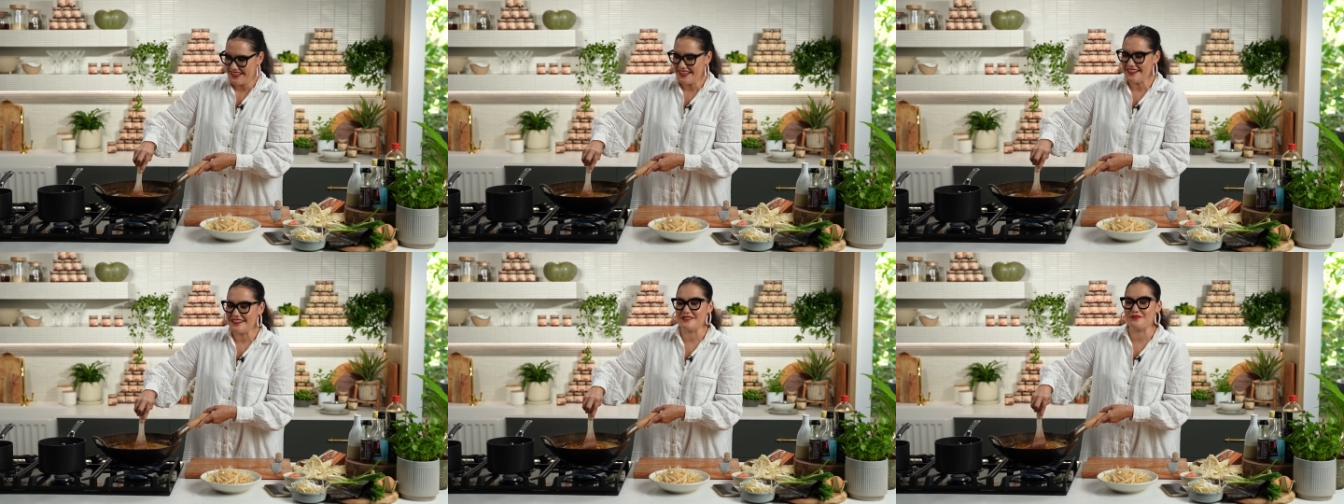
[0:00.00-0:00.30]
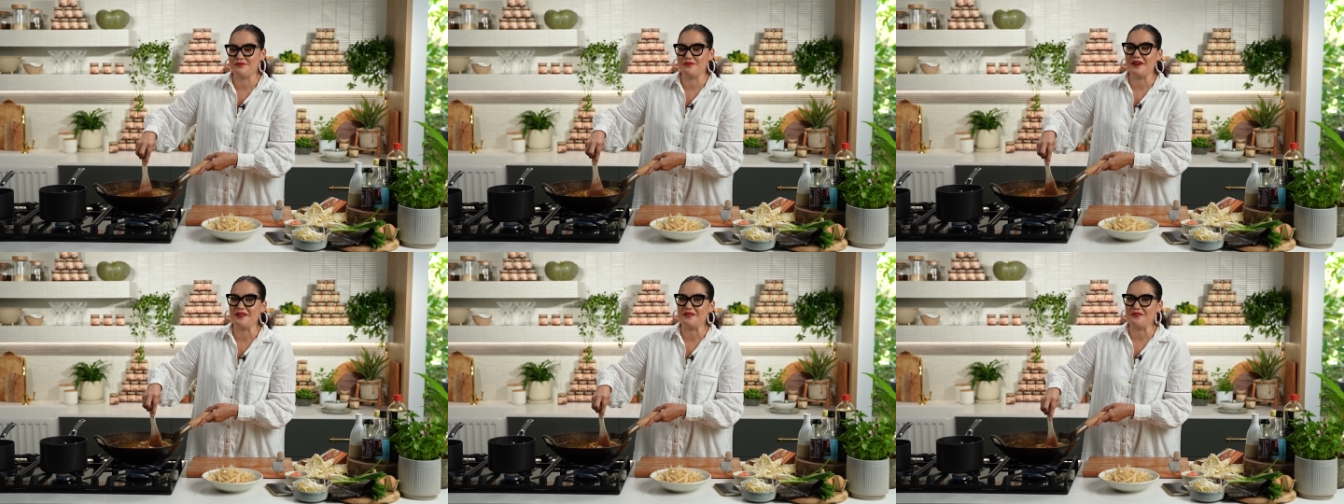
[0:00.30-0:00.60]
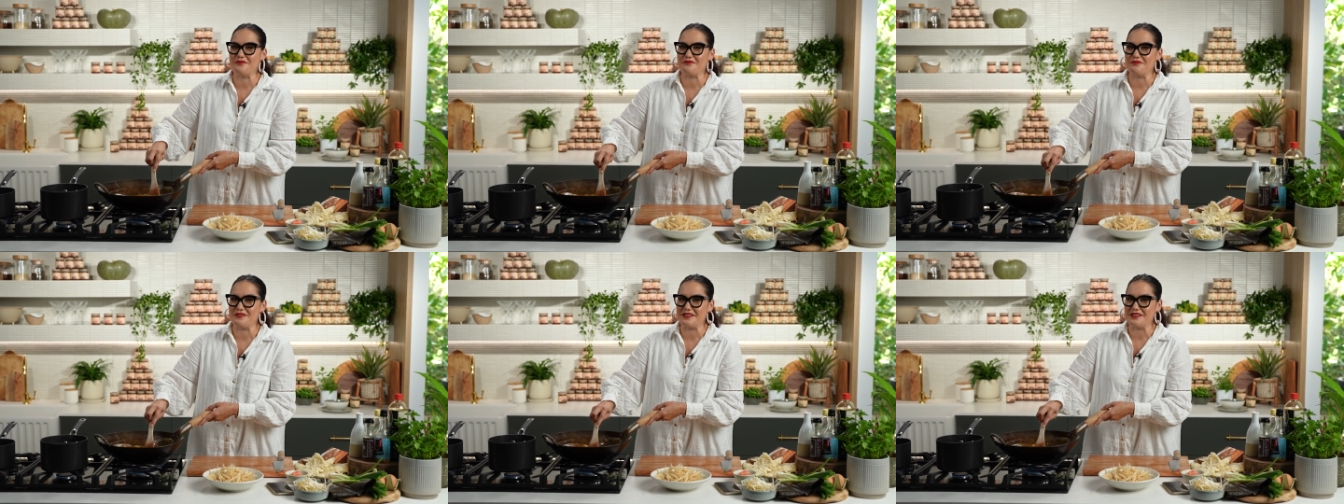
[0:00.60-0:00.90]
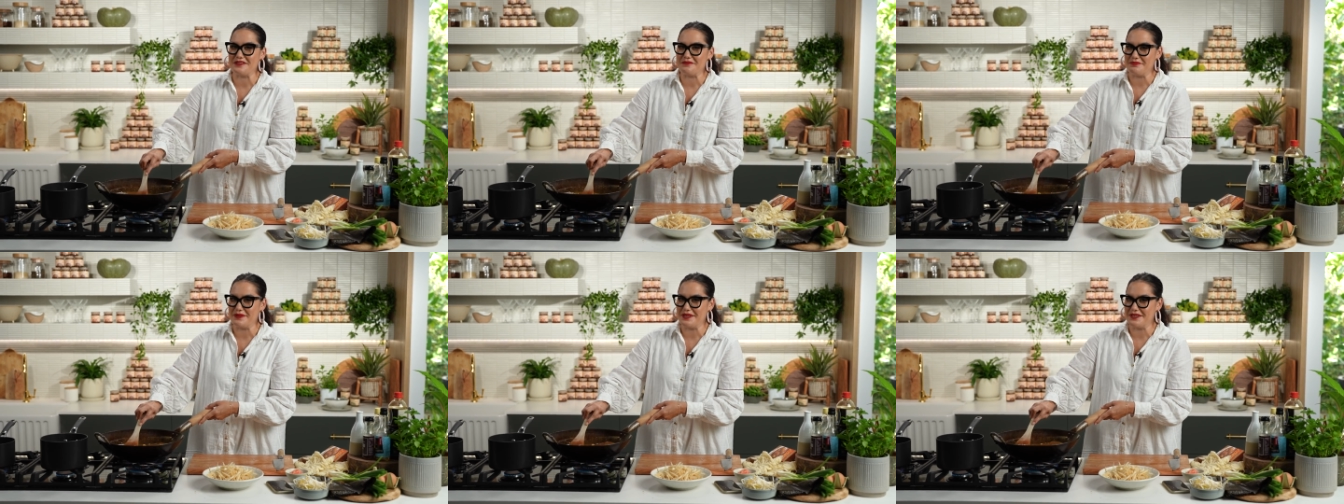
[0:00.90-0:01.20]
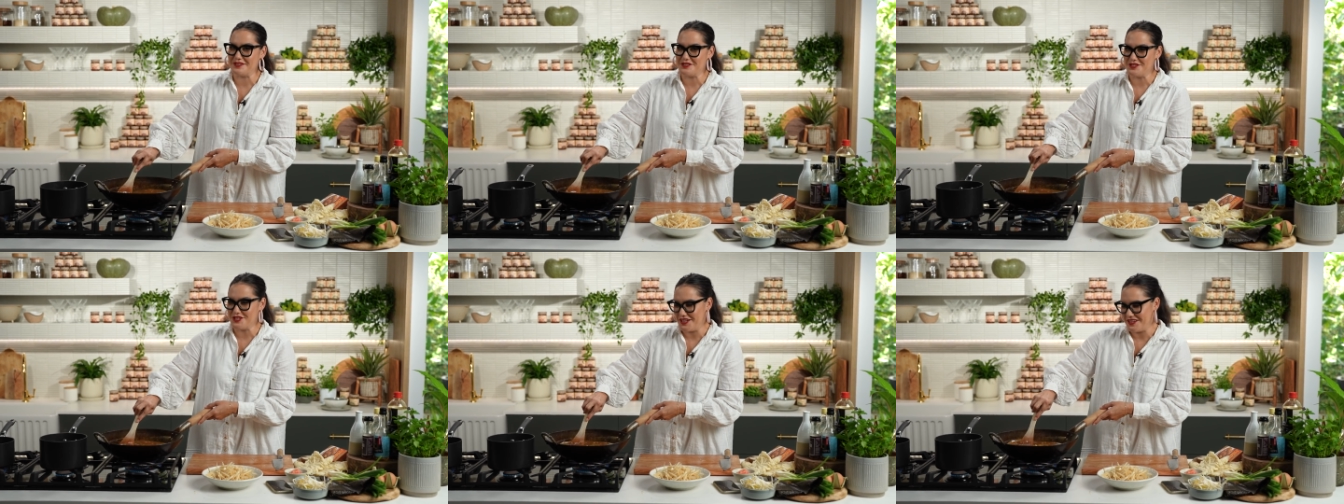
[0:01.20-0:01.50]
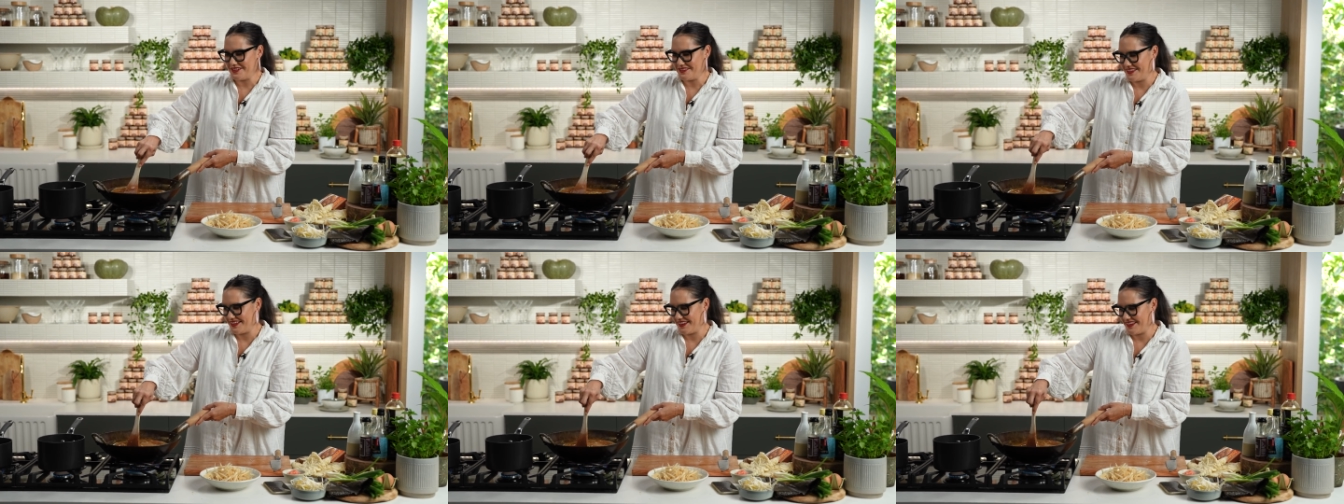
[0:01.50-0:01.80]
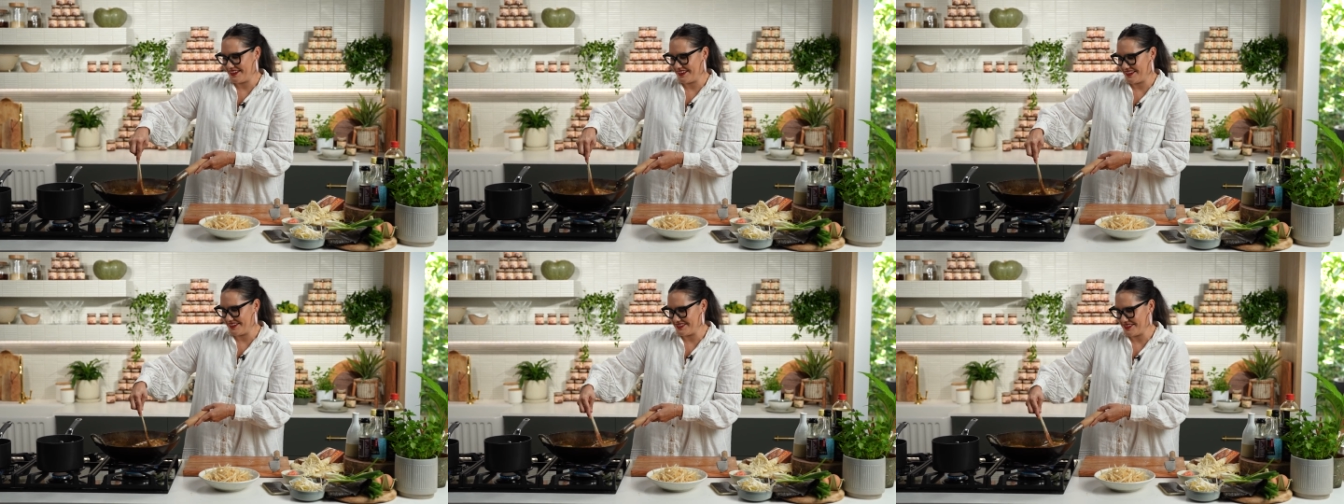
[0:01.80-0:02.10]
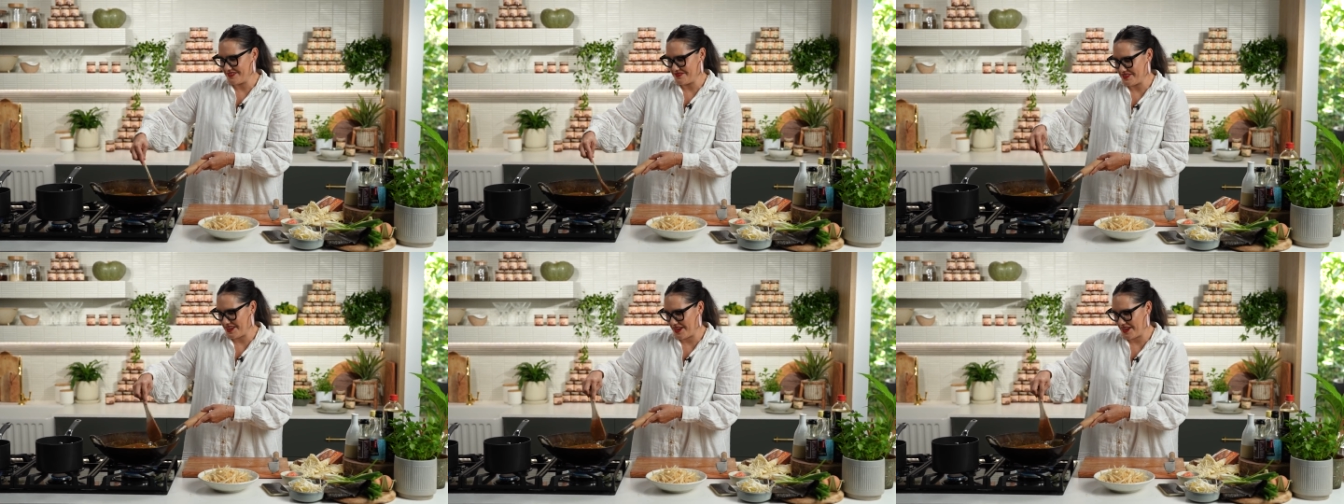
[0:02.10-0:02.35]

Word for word: that is one really big cheat there. I love